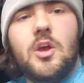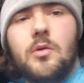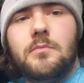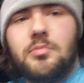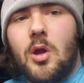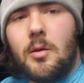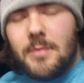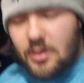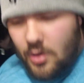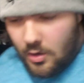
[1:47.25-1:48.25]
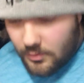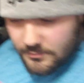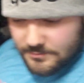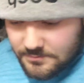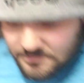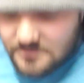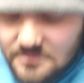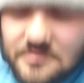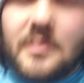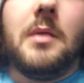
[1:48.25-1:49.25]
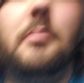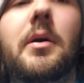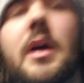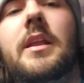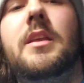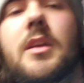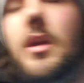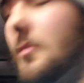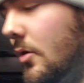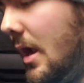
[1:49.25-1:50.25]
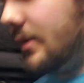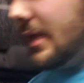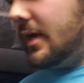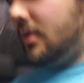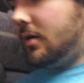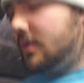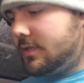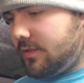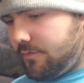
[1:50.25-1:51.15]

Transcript: no problem at all. But you come around here to the